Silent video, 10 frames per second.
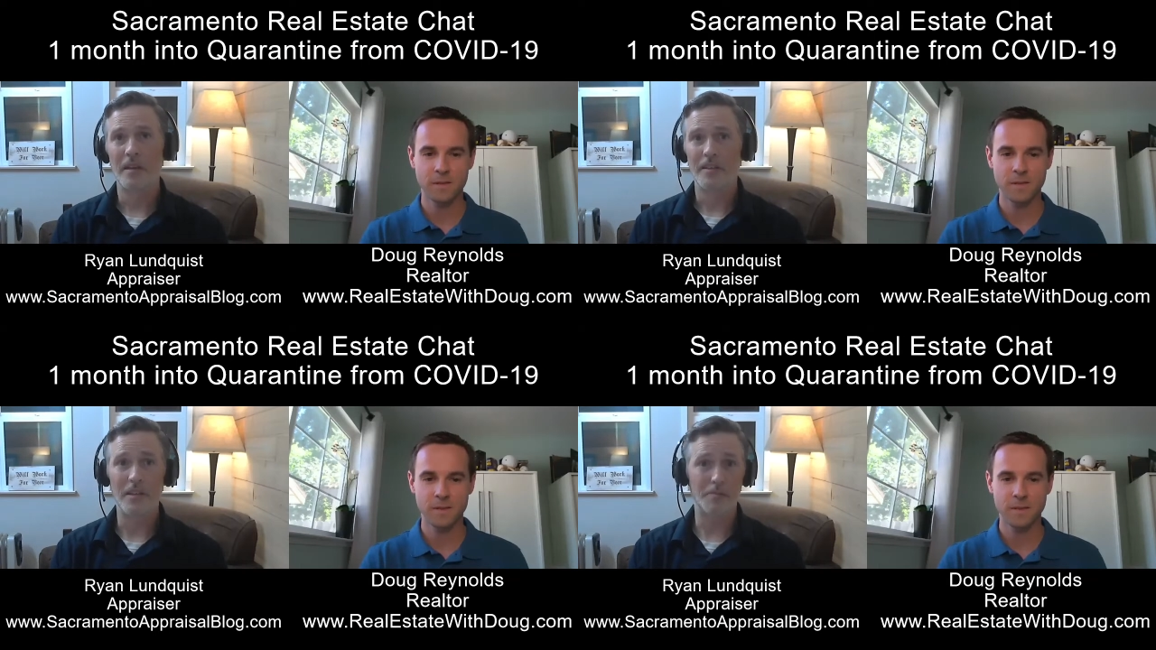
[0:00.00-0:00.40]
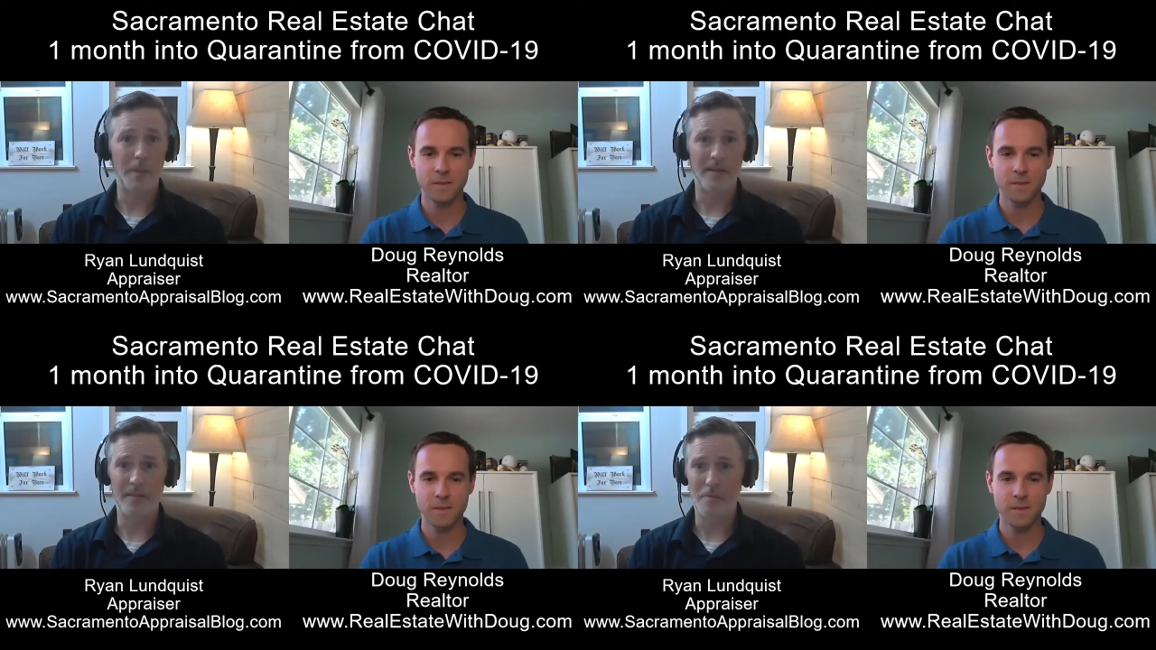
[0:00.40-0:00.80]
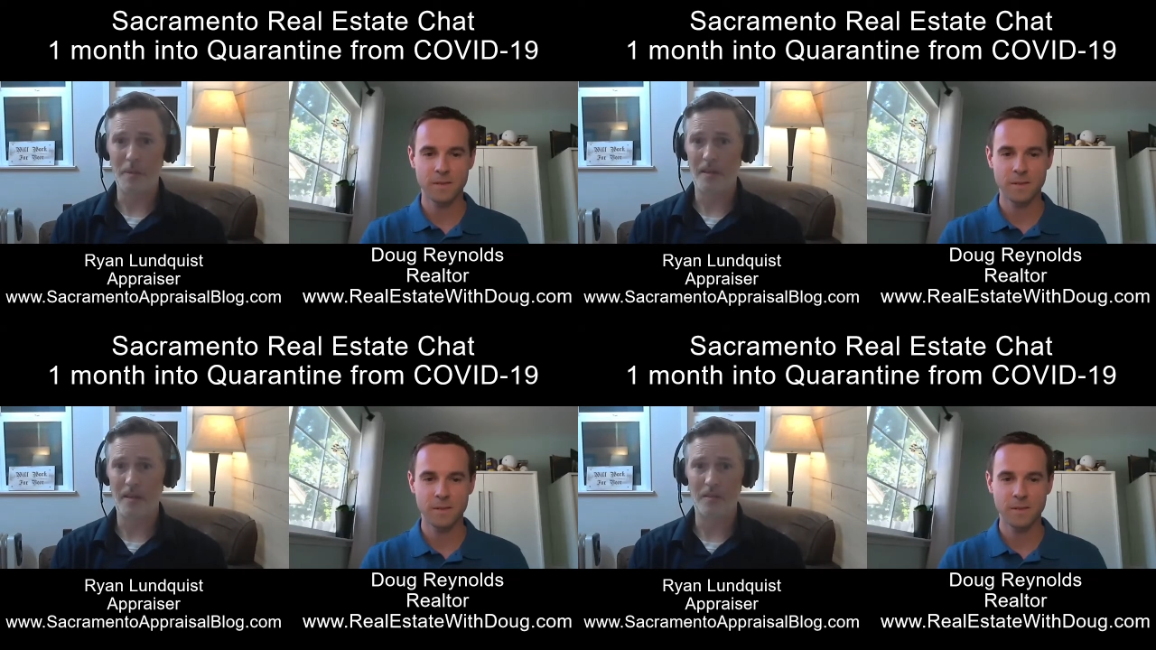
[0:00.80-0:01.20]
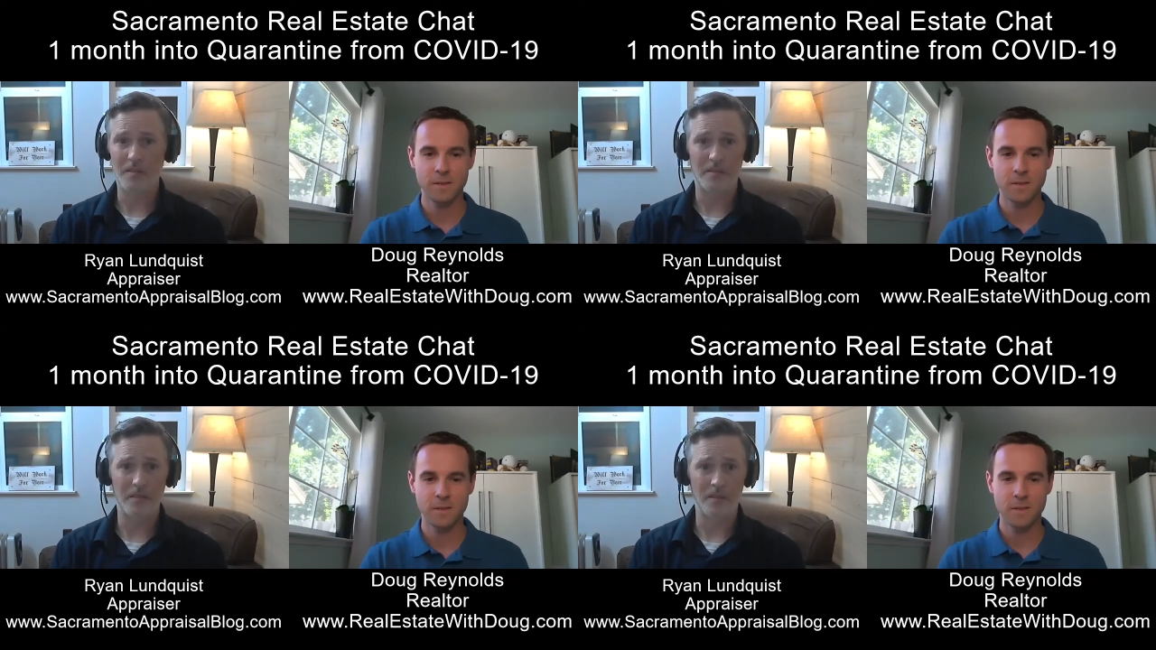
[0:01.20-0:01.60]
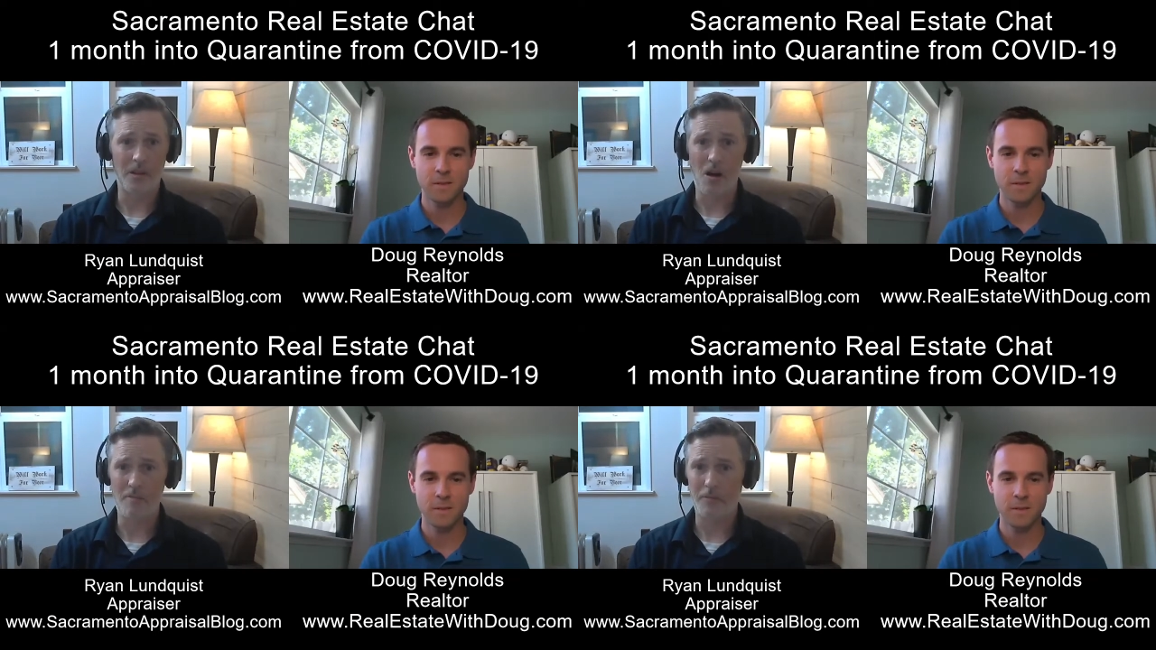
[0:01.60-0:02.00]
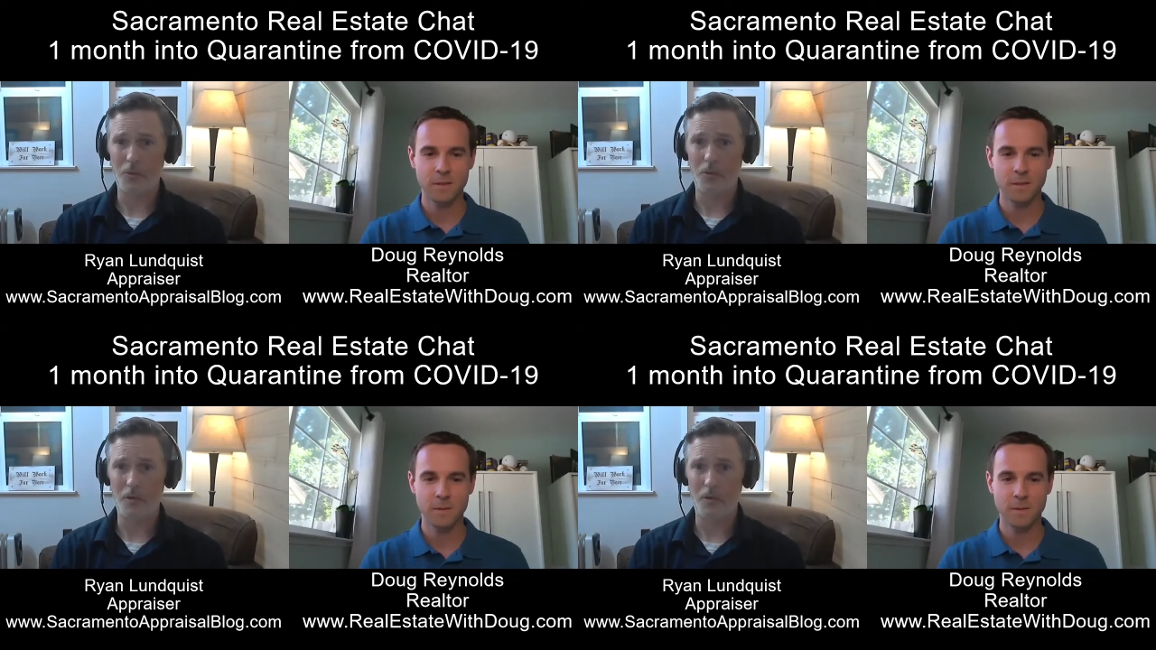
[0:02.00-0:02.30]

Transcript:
Speaker 1: this pandemic is is awful.